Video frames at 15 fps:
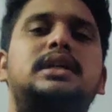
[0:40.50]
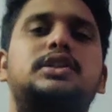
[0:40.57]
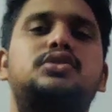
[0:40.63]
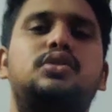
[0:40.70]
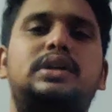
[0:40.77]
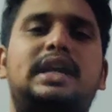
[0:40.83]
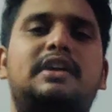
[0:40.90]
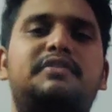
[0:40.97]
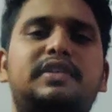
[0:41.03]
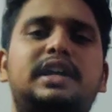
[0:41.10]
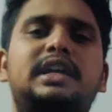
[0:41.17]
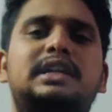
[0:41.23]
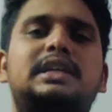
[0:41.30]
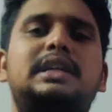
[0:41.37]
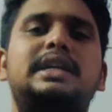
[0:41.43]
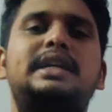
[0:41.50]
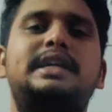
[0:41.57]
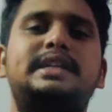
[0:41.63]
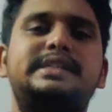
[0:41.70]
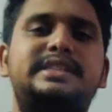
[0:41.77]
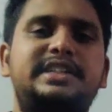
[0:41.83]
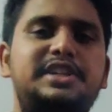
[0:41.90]
so definitely it
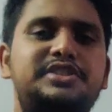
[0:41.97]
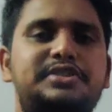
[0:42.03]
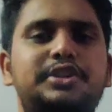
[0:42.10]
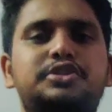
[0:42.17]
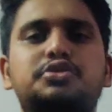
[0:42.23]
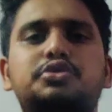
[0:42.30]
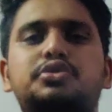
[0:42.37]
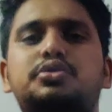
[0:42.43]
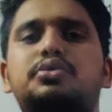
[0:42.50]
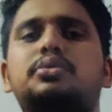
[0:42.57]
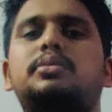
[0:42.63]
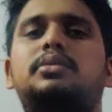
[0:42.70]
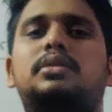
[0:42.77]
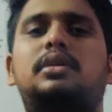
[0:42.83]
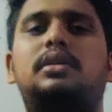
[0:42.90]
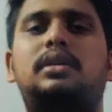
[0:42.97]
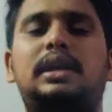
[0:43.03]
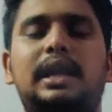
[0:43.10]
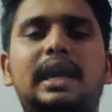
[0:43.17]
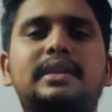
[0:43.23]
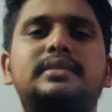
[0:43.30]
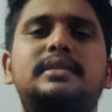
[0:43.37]
is easy to
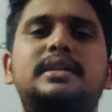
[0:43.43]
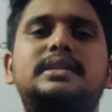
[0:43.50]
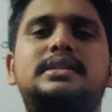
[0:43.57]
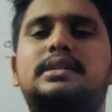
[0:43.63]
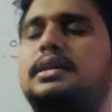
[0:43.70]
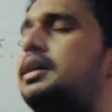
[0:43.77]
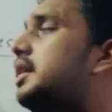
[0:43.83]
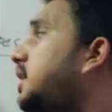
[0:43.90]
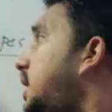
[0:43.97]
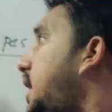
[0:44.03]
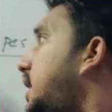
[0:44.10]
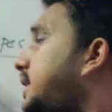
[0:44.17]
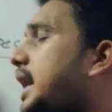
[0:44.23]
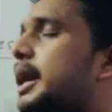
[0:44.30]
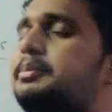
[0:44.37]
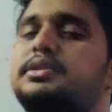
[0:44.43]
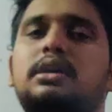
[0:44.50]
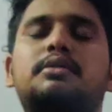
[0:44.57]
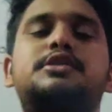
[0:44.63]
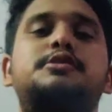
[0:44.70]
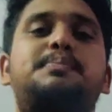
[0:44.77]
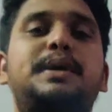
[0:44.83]
learn this types
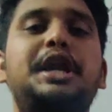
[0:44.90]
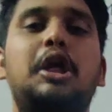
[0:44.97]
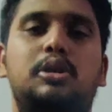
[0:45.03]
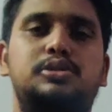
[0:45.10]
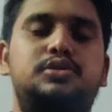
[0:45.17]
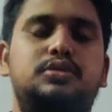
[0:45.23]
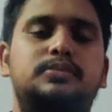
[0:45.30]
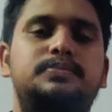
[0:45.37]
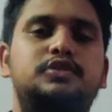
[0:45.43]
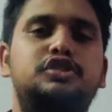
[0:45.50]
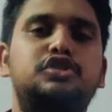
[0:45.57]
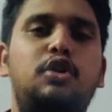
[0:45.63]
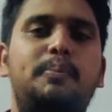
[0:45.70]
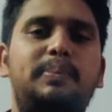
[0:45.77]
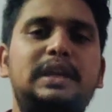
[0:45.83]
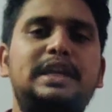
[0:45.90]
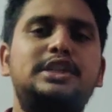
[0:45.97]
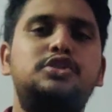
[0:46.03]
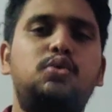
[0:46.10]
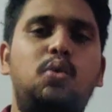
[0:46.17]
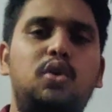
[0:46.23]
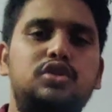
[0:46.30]
of speed also. So
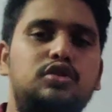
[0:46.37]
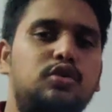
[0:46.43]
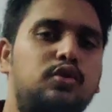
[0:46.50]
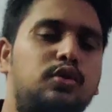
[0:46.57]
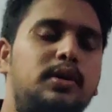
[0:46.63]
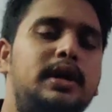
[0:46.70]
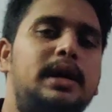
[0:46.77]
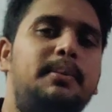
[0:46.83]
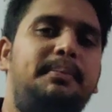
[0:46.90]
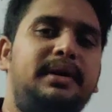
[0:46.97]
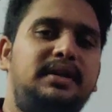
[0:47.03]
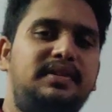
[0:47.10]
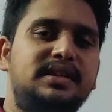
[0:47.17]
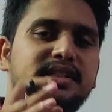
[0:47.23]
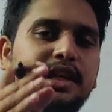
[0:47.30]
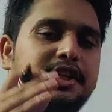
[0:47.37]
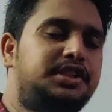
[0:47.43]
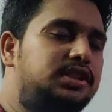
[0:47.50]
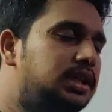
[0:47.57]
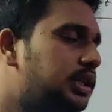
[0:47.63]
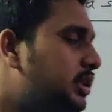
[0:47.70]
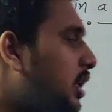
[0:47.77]
please go through previous
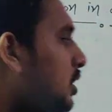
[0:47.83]
lecture.